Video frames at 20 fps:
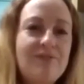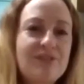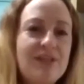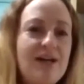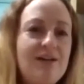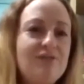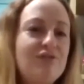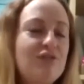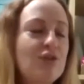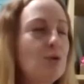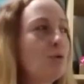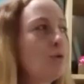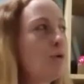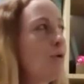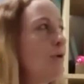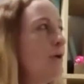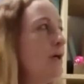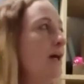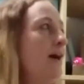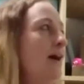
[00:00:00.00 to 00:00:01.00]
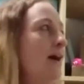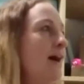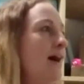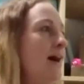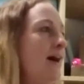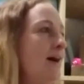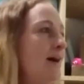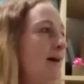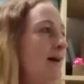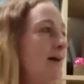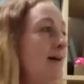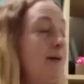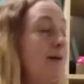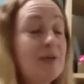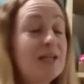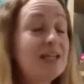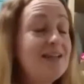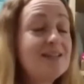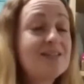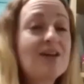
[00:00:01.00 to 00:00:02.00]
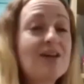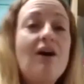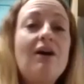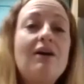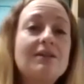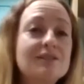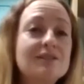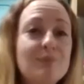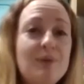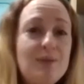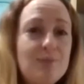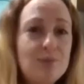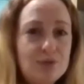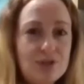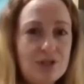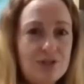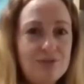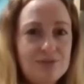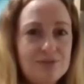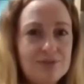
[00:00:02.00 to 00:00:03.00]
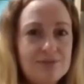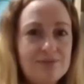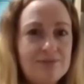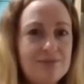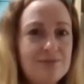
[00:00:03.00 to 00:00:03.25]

have that floor. But it is hard. People don't